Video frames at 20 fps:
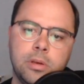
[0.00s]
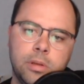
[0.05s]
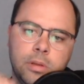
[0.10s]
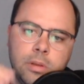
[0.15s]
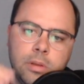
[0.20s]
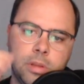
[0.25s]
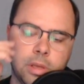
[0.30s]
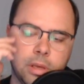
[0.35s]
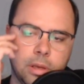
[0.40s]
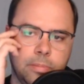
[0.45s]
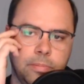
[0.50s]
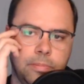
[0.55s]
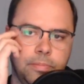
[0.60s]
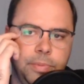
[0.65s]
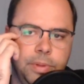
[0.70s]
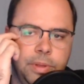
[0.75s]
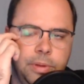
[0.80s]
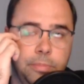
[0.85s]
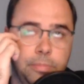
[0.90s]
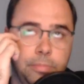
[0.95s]
The
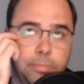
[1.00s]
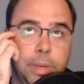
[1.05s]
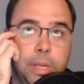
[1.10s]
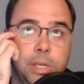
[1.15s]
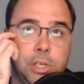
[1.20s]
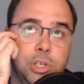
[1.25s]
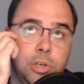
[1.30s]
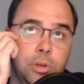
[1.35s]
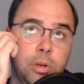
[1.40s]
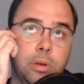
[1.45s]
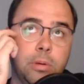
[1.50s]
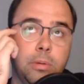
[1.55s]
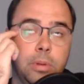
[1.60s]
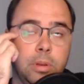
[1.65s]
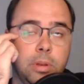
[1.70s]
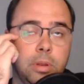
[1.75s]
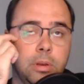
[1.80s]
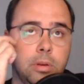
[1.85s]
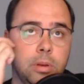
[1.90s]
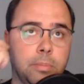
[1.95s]
bench unit and
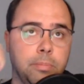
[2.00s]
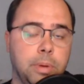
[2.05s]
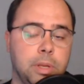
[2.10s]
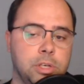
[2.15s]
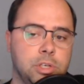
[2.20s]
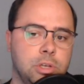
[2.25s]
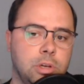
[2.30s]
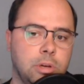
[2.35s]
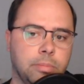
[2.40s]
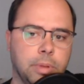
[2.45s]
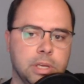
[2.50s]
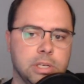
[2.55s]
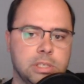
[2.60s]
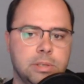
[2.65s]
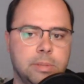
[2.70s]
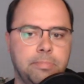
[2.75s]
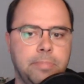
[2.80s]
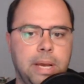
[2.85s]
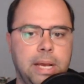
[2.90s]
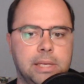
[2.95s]
then the bench unit plus
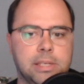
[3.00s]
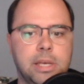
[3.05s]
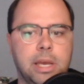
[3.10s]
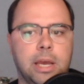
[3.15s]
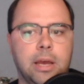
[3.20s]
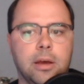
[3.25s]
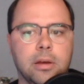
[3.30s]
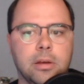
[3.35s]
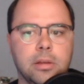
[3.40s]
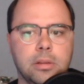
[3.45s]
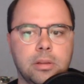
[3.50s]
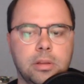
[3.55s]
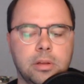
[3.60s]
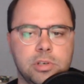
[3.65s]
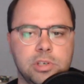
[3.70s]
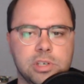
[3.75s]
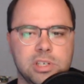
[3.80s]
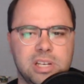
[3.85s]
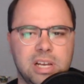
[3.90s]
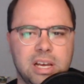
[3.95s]
Pascal, I'm
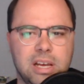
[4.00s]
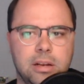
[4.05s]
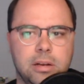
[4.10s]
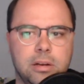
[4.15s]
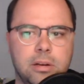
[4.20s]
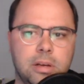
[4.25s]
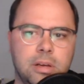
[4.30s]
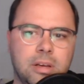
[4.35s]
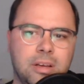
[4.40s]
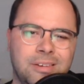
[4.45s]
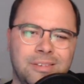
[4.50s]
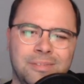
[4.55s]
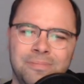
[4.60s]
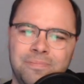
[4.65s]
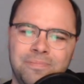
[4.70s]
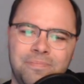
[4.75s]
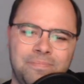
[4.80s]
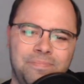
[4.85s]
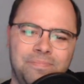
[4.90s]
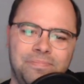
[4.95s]
just not
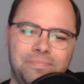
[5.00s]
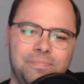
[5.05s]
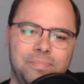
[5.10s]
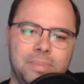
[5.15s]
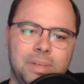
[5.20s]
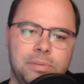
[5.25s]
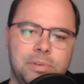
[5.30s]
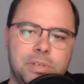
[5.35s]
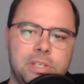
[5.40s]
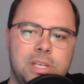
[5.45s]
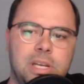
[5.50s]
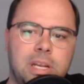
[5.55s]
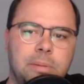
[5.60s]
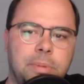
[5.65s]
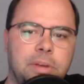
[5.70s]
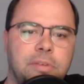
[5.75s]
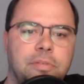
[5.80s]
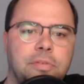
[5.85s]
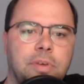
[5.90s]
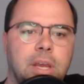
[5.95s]
a
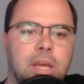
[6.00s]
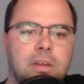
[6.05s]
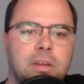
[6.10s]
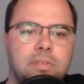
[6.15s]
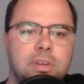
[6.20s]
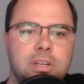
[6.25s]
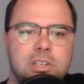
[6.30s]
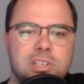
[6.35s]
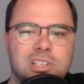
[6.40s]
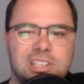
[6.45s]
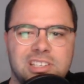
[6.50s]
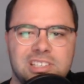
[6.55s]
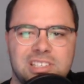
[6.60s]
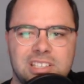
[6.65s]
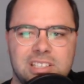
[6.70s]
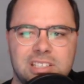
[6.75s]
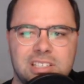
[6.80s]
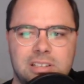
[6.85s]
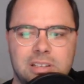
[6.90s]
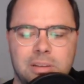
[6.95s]
big fan of it, just because
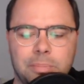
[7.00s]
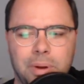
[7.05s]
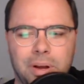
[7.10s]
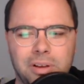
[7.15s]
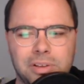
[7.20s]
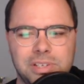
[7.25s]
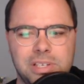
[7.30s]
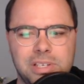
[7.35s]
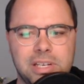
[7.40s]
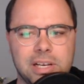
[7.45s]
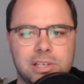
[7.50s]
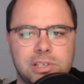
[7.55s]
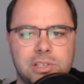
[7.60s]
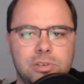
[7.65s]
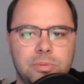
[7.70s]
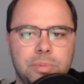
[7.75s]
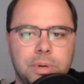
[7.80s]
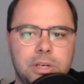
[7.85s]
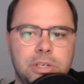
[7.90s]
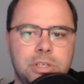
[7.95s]
the ball sticks
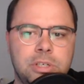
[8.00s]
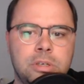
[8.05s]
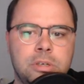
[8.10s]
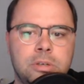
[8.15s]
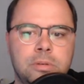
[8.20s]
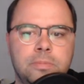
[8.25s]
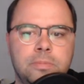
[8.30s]
too much.